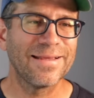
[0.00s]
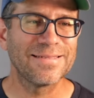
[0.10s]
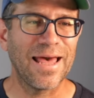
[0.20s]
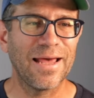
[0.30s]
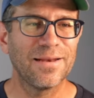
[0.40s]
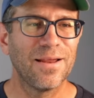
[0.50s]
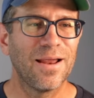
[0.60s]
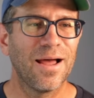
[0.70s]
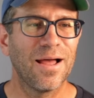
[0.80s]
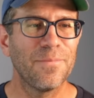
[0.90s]
is that
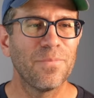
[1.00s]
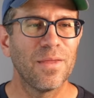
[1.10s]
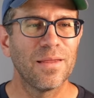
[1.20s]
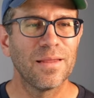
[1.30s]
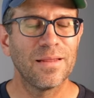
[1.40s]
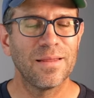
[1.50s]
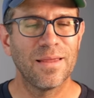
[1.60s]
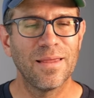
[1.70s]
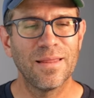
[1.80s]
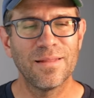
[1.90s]
um,
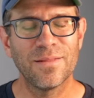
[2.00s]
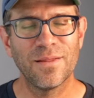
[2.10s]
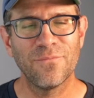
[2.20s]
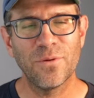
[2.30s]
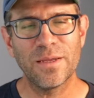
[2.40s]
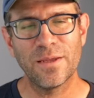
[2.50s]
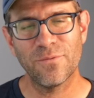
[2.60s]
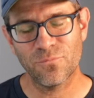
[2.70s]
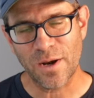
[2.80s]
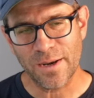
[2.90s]
if we
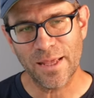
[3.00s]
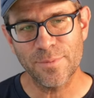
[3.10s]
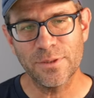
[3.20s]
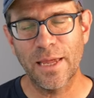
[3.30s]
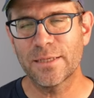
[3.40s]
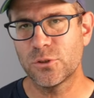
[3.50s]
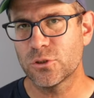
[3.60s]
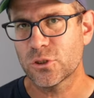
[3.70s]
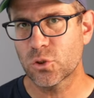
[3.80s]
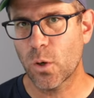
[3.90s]
write animal legs,
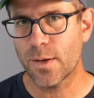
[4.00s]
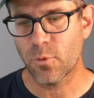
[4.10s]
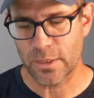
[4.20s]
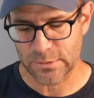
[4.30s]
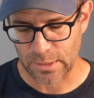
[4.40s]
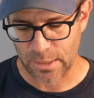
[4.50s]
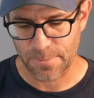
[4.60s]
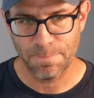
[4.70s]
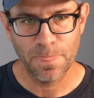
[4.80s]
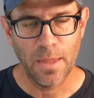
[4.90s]
use a square brace
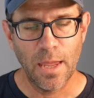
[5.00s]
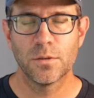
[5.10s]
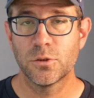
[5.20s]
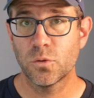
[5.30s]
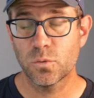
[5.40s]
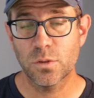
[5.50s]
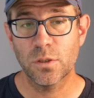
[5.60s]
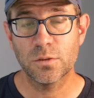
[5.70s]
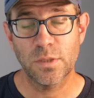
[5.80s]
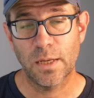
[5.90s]
then. So
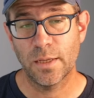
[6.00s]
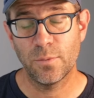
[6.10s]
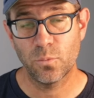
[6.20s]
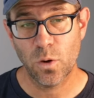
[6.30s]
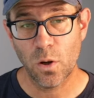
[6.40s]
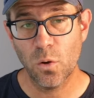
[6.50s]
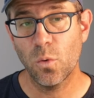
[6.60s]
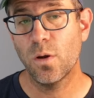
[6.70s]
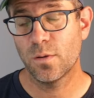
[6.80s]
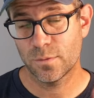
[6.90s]
there's a
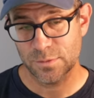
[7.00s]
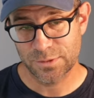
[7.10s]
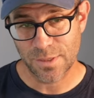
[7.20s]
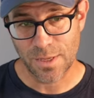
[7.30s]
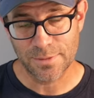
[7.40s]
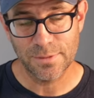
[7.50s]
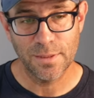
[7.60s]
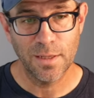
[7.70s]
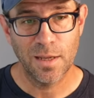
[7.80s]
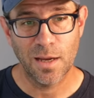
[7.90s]
row slot,
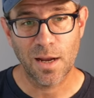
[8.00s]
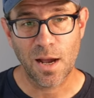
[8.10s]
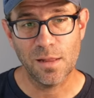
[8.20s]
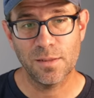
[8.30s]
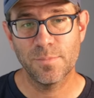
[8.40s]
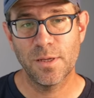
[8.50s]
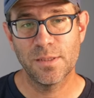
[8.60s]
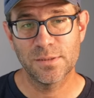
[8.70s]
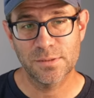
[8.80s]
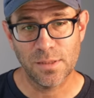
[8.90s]
a column
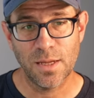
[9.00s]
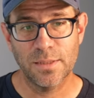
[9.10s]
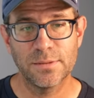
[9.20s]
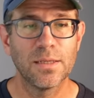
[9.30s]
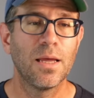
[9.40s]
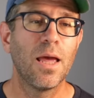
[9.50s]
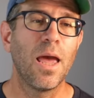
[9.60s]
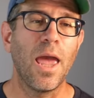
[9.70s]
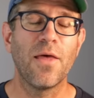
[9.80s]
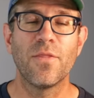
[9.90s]
slot,
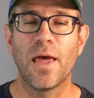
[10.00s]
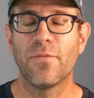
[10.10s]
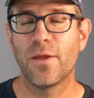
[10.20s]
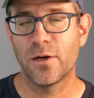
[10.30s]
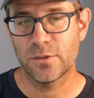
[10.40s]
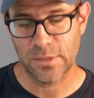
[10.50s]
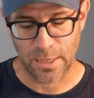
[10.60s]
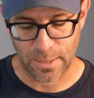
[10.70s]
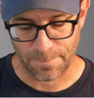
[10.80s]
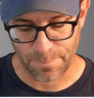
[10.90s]
and then there's
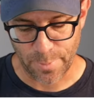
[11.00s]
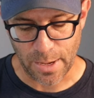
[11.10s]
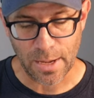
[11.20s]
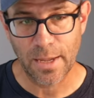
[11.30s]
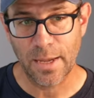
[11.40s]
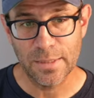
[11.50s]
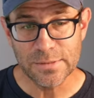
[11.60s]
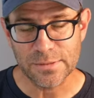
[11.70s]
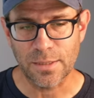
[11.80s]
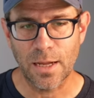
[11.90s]
a by
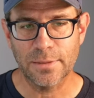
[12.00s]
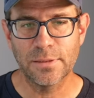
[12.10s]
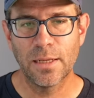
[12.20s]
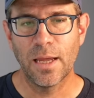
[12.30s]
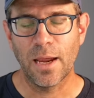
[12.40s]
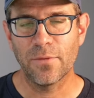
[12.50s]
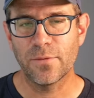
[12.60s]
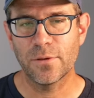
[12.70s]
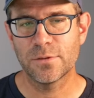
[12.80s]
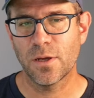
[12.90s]
slot, and then
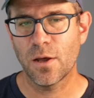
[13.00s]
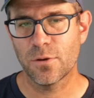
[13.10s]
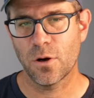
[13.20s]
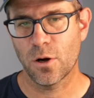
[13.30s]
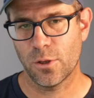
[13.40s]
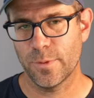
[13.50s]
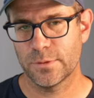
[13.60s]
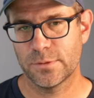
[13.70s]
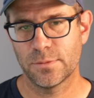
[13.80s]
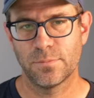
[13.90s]
there's other
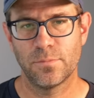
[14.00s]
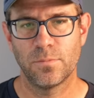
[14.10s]
arguments